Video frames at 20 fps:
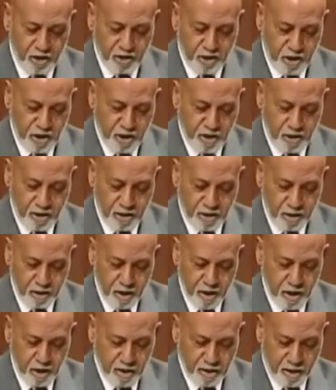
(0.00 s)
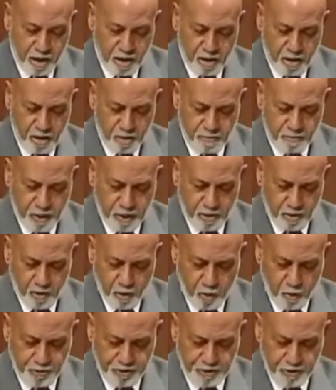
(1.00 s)

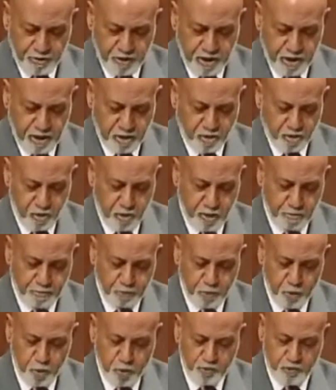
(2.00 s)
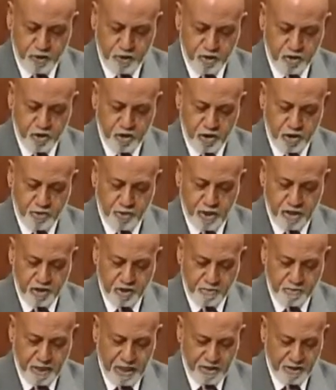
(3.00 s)
1003 to improve
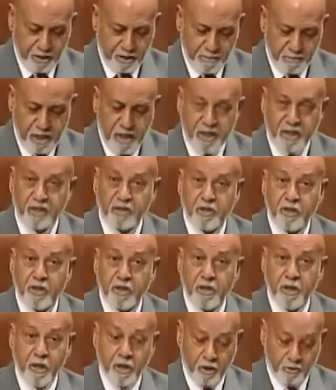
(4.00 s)
consideration by the Commodity